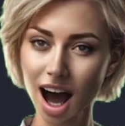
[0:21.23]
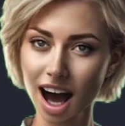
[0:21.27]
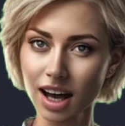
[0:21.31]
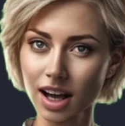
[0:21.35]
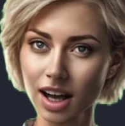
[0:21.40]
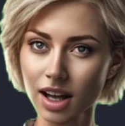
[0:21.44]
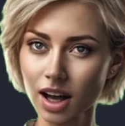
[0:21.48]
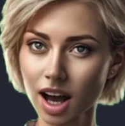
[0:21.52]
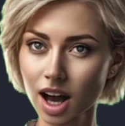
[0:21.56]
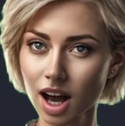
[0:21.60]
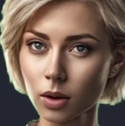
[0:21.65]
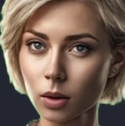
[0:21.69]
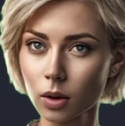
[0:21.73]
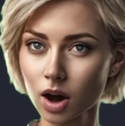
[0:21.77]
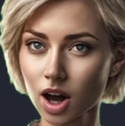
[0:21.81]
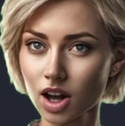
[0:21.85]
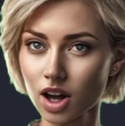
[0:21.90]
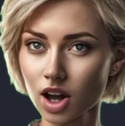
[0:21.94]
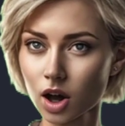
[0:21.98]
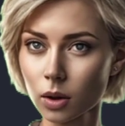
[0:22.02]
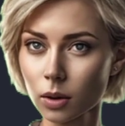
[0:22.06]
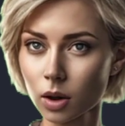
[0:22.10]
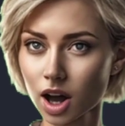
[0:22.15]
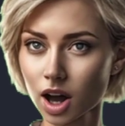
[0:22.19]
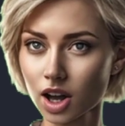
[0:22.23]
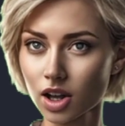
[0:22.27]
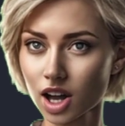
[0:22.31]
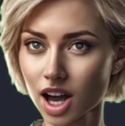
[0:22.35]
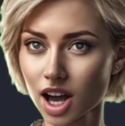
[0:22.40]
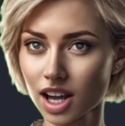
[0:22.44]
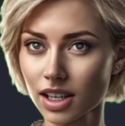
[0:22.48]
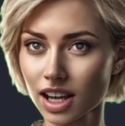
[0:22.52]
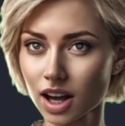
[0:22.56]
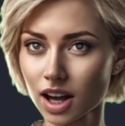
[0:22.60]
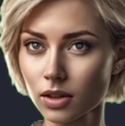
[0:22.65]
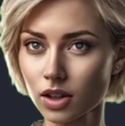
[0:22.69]
edit and run your
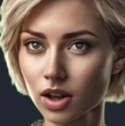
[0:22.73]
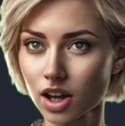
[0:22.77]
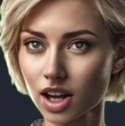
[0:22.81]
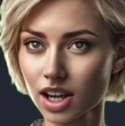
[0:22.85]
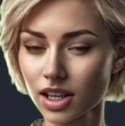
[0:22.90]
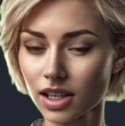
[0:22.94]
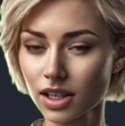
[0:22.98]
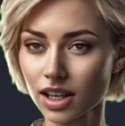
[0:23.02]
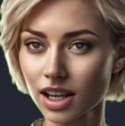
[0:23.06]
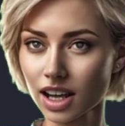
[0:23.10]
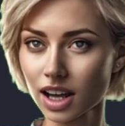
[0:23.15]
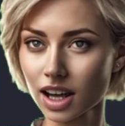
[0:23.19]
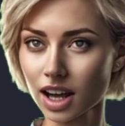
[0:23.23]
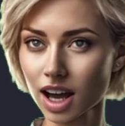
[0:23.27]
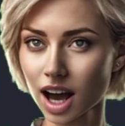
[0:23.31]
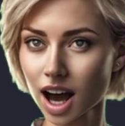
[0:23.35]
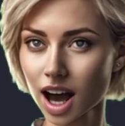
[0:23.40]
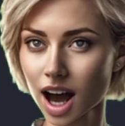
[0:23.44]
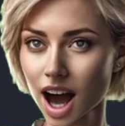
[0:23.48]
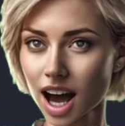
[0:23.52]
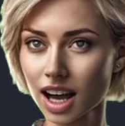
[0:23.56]
projects effortlessly,